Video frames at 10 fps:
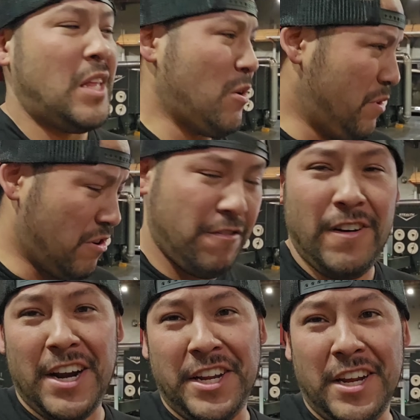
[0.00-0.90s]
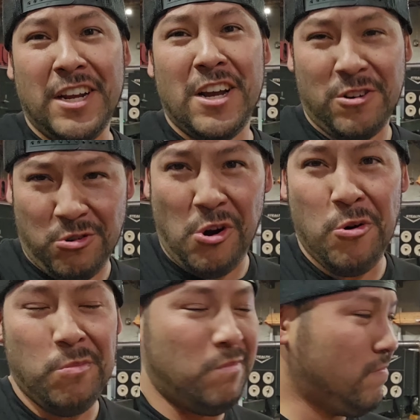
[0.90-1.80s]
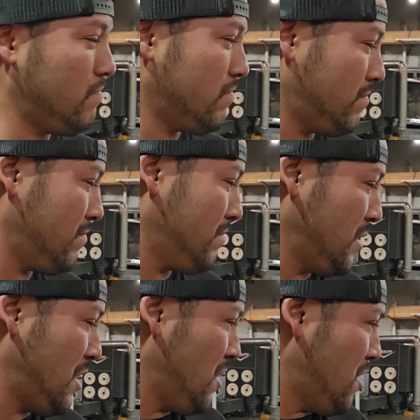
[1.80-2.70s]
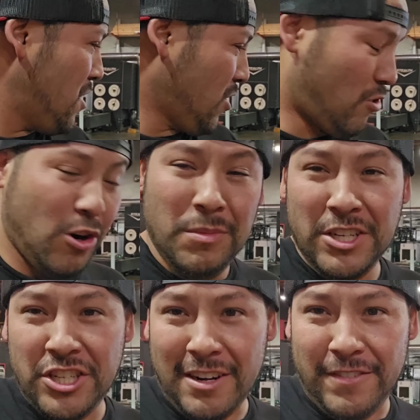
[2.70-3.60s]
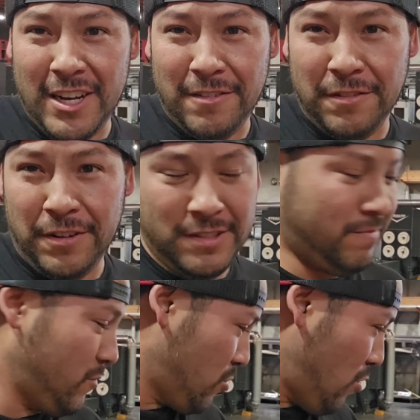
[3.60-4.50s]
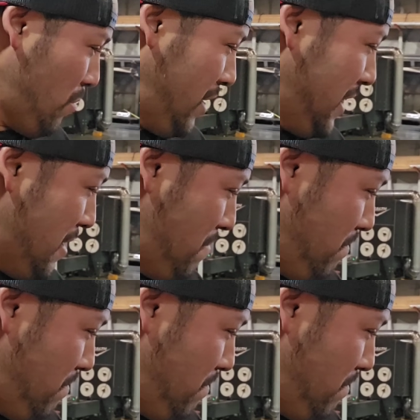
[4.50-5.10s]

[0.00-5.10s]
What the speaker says: we are fighting chrome. Chrome and a check valve. Chrome and a dump.